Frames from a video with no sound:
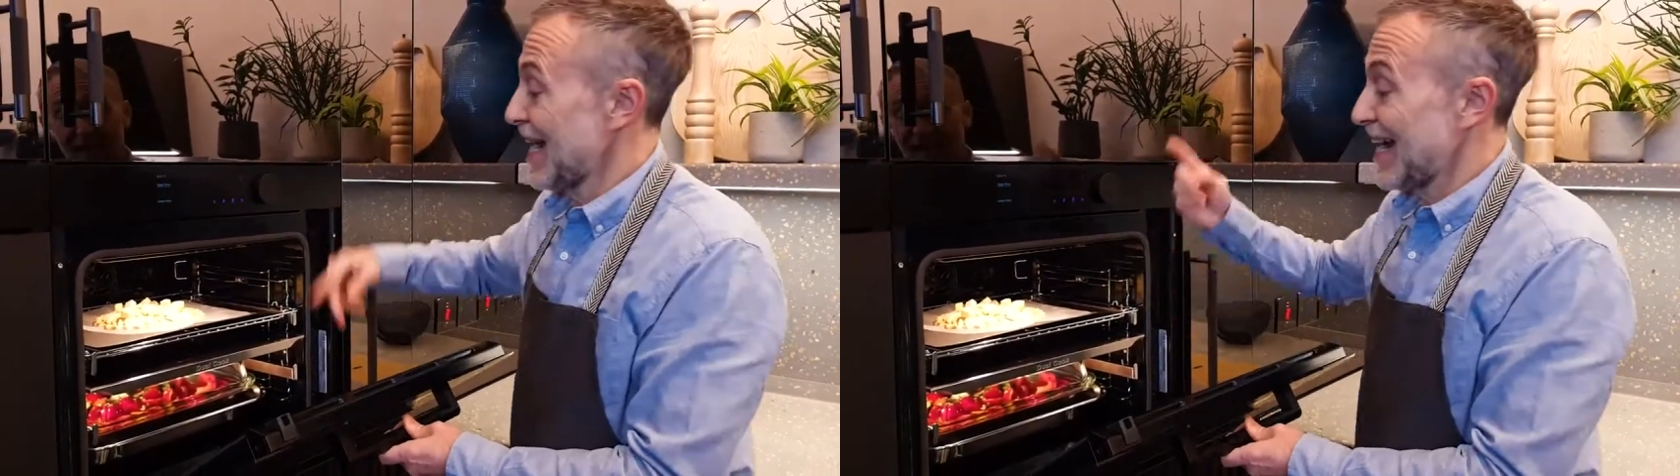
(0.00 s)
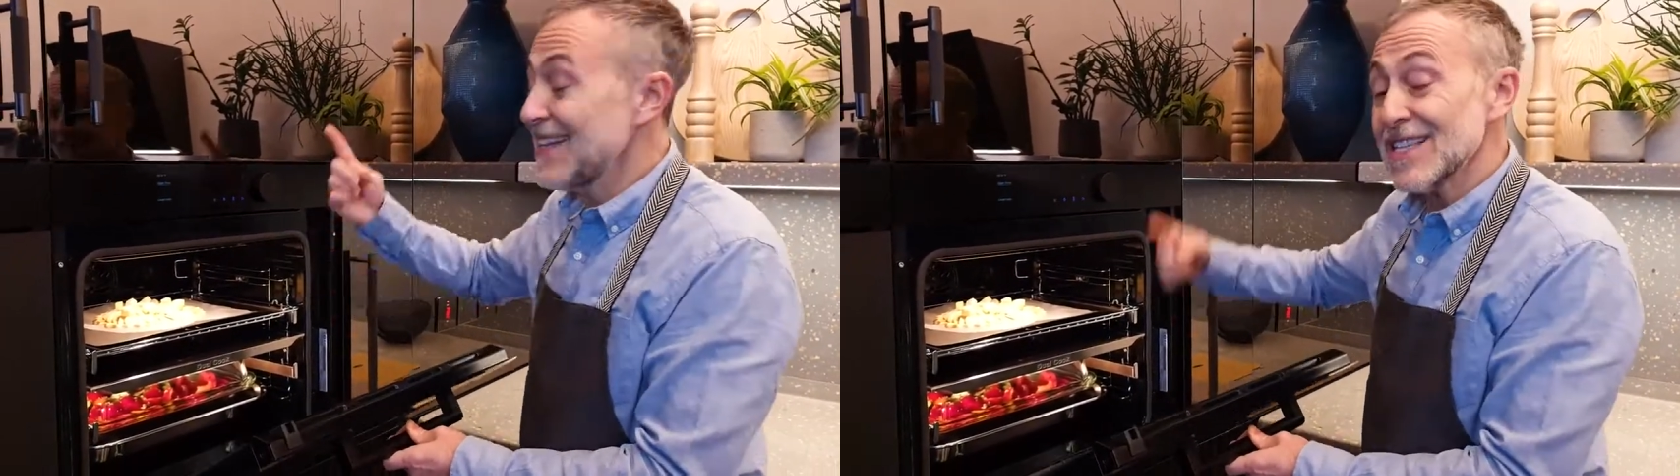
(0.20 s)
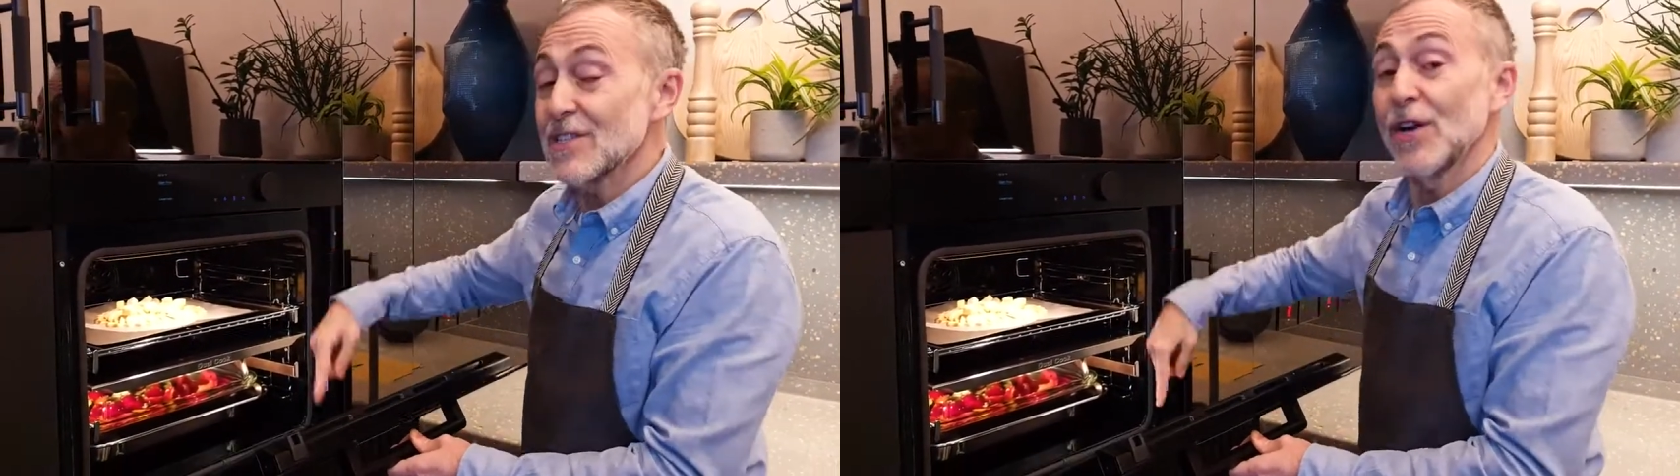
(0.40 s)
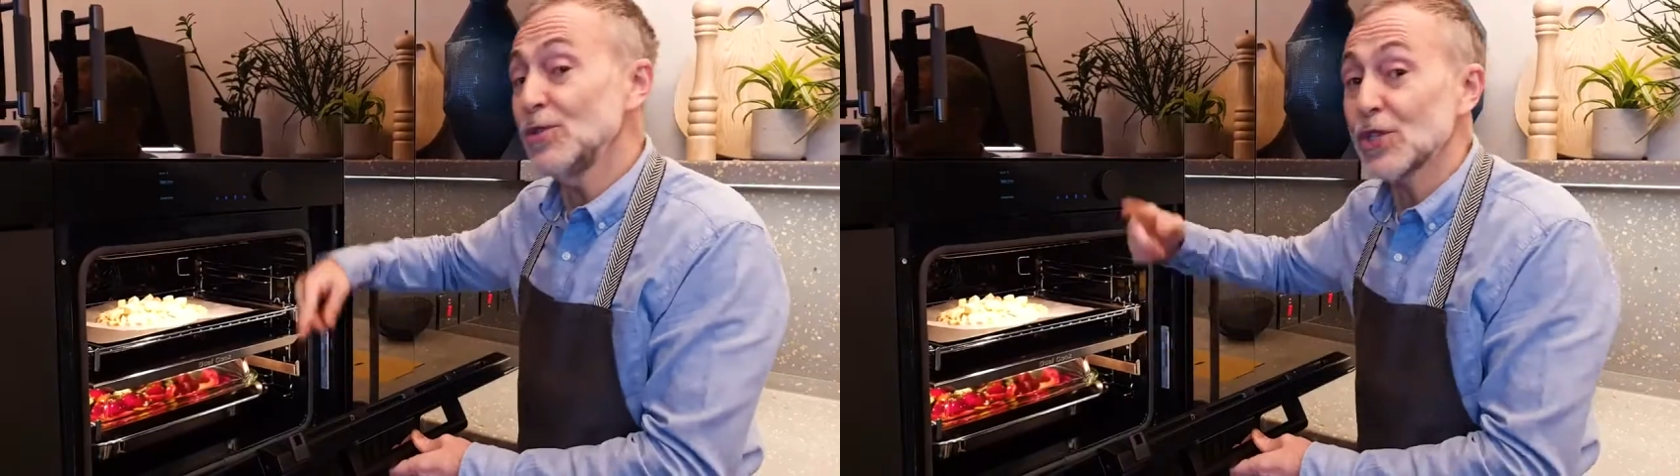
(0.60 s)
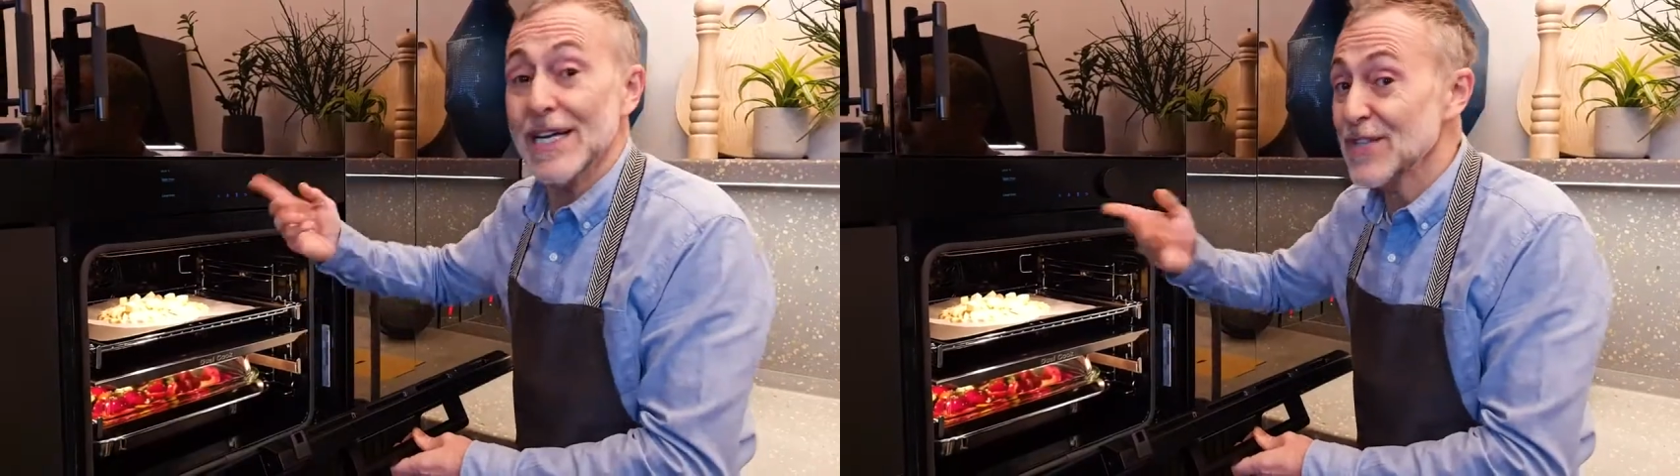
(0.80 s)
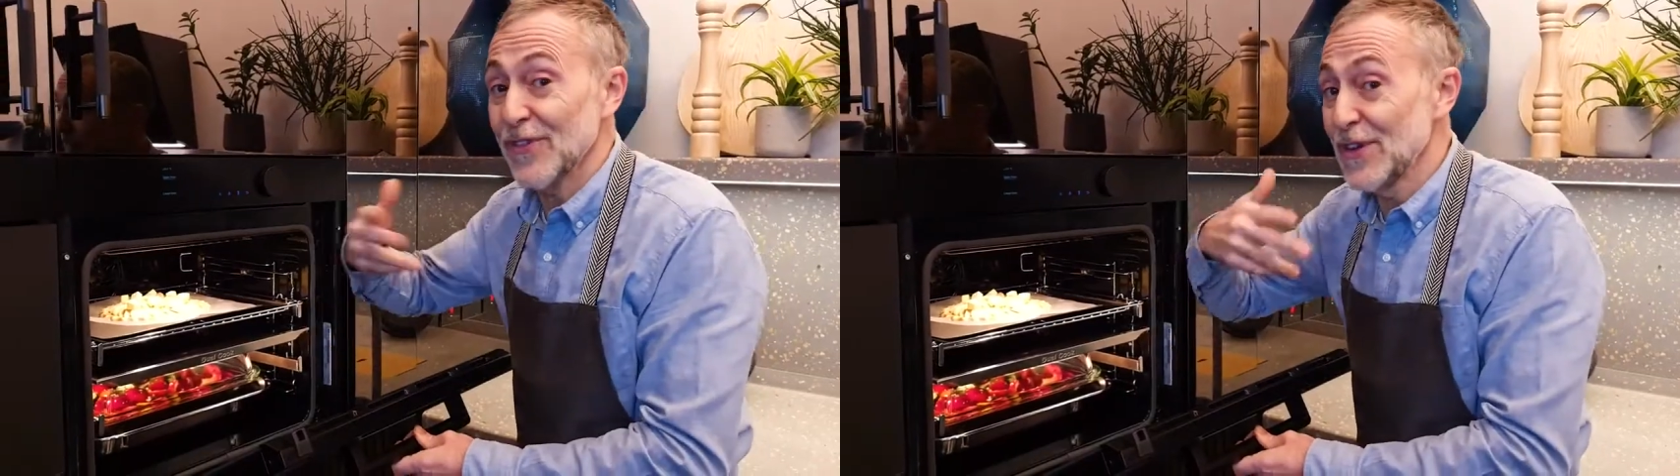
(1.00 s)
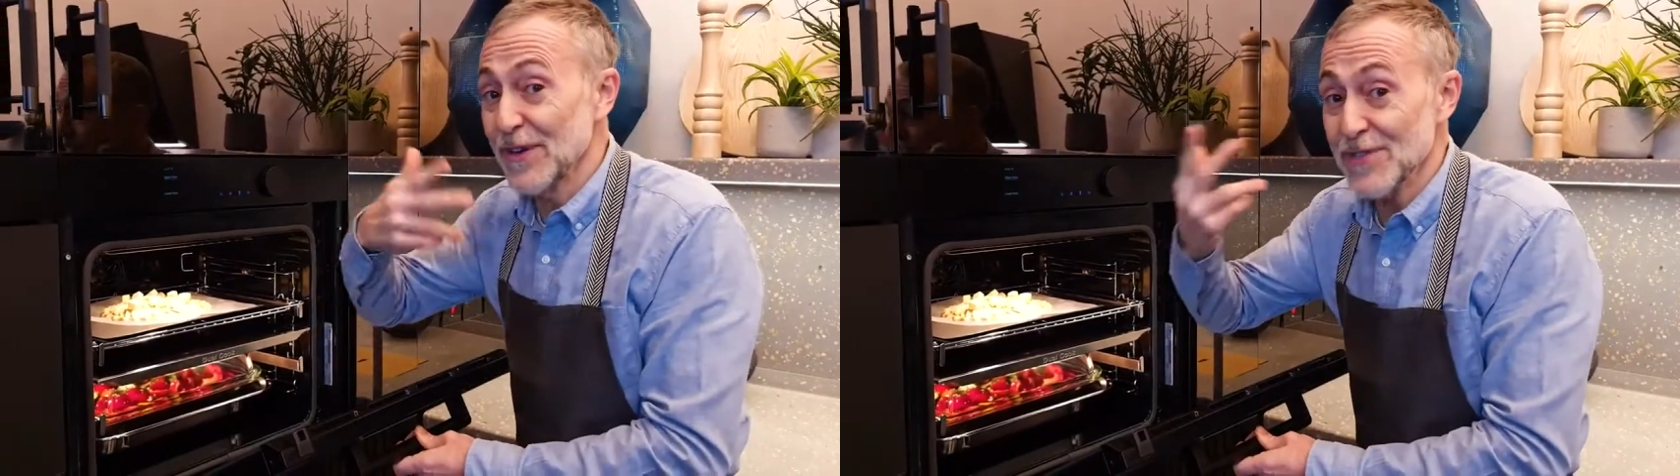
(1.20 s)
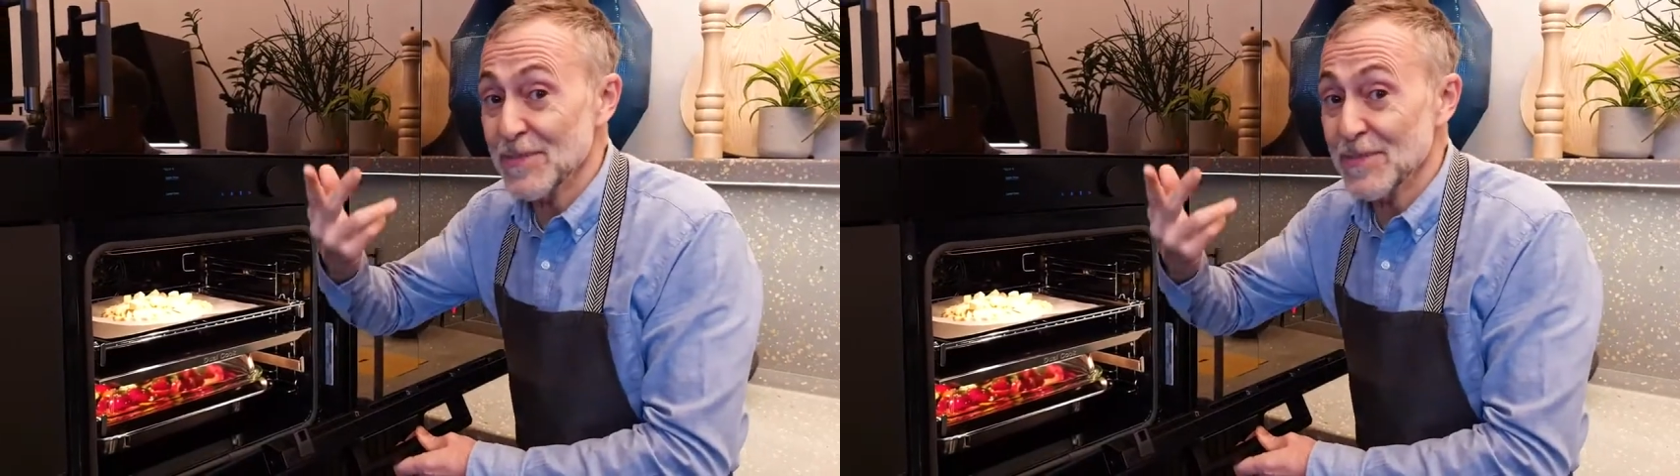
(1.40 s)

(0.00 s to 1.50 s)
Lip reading: and there's no transfer of